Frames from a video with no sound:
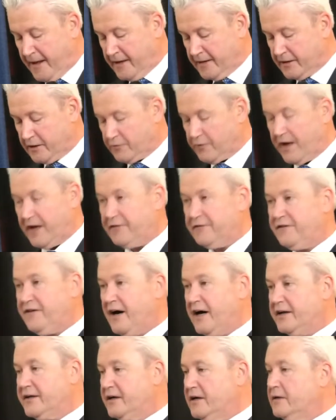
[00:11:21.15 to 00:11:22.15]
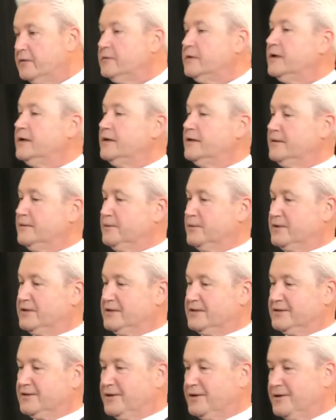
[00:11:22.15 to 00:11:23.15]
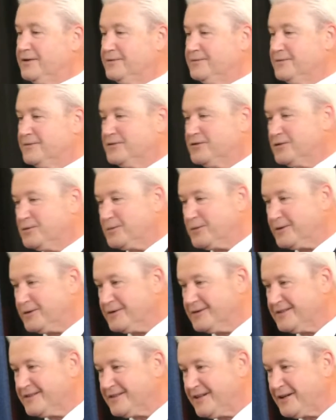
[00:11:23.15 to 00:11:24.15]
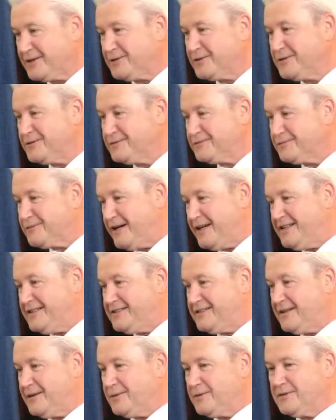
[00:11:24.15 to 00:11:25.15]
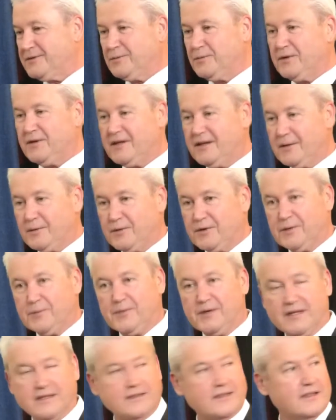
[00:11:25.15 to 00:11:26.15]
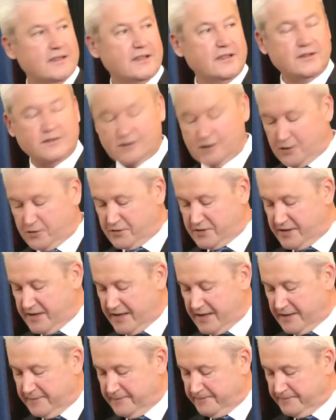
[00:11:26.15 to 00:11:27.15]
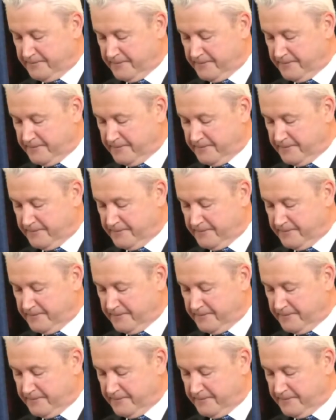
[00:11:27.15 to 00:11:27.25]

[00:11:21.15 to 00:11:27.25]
The Grand Fondo, which is our super cycle race that was, we think we're the biggest on the East Coast now.